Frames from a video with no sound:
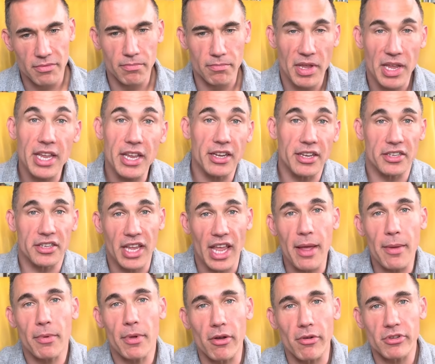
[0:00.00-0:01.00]
being a
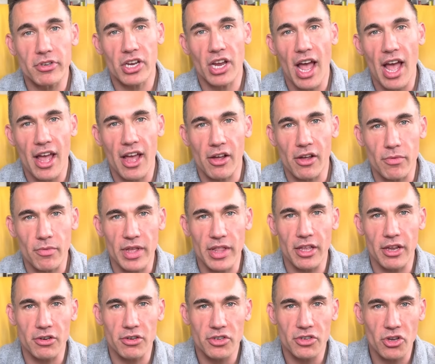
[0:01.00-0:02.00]
scapegoat child when
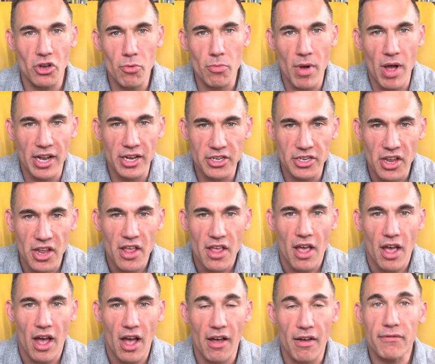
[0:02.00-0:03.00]
there's so much
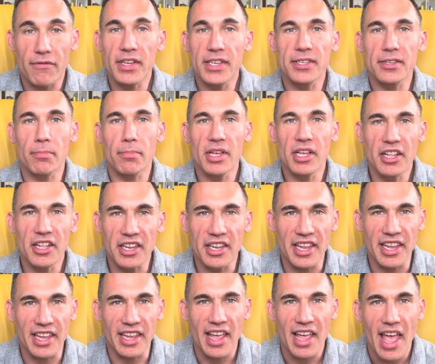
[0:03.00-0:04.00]

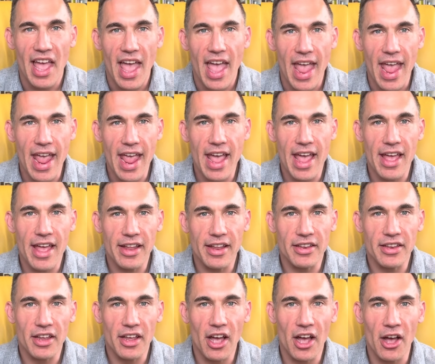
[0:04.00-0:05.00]
visibility and